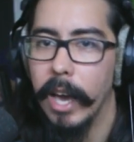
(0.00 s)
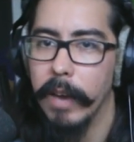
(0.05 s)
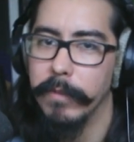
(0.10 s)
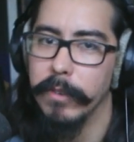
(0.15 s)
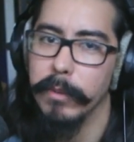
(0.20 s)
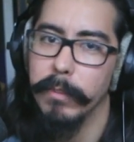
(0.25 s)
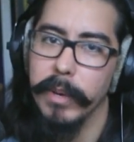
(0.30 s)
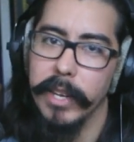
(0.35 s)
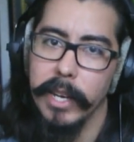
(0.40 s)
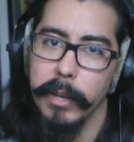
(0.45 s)

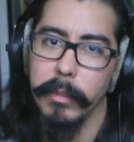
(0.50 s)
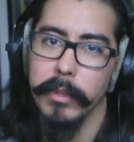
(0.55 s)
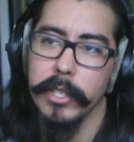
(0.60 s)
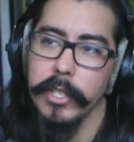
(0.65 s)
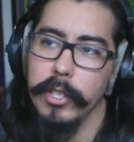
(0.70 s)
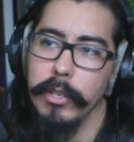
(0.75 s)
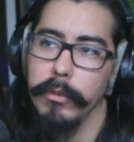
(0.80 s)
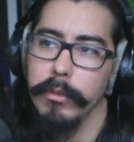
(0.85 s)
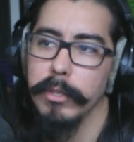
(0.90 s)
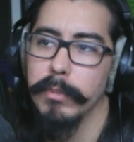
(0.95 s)
Have you been
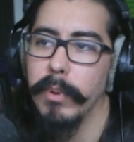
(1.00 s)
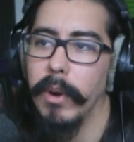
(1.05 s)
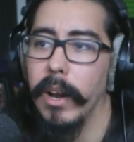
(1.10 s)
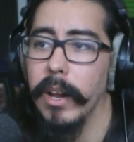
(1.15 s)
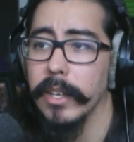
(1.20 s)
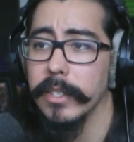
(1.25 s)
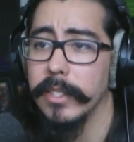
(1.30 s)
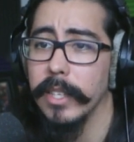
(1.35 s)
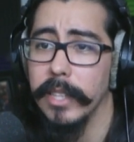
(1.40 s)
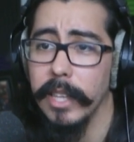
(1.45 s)
able to use
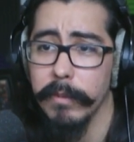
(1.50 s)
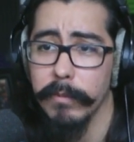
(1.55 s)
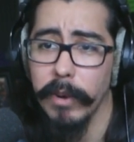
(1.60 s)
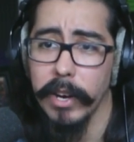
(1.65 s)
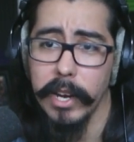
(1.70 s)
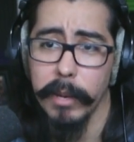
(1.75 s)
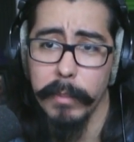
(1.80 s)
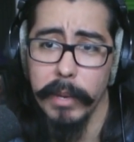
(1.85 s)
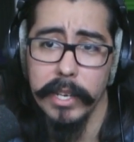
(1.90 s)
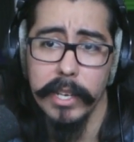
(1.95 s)
products that they've
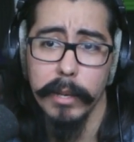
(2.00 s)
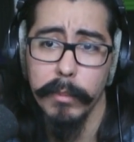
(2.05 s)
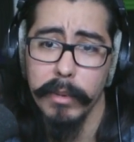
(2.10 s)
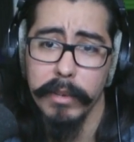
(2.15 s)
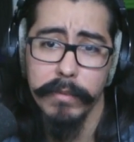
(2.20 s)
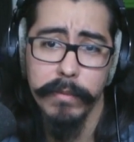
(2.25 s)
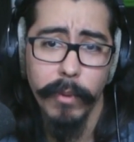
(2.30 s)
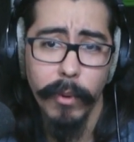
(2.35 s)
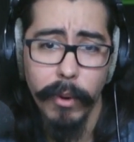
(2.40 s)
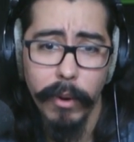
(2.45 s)

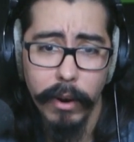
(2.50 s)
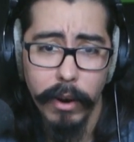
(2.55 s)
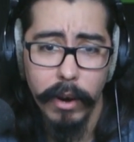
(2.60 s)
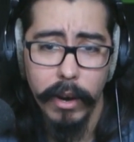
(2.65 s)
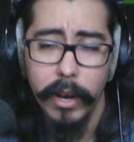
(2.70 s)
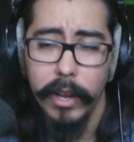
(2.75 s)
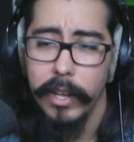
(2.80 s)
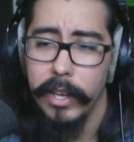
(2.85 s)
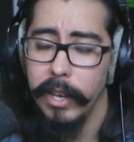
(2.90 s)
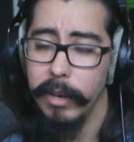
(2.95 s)
recommended
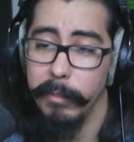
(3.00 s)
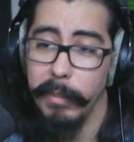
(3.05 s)
before?